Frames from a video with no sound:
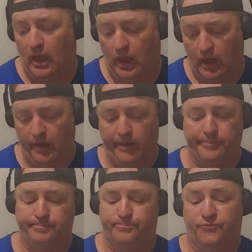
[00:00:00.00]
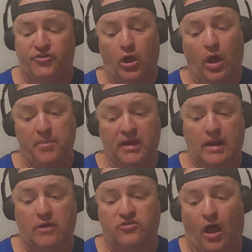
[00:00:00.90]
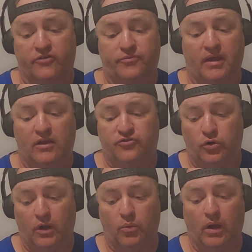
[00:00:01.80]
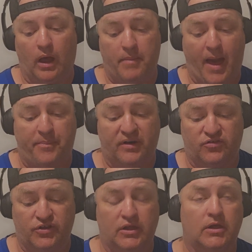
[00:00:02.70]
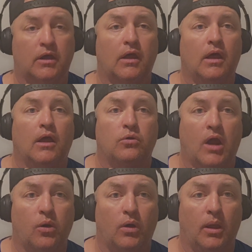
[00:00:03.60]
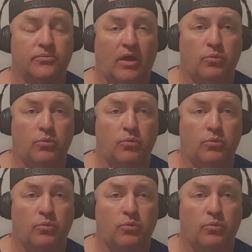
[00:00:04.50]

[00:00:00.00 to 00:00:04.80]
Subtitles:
So, I mean, it's awesome that he's doing well. I'm happy to see Greg Williams.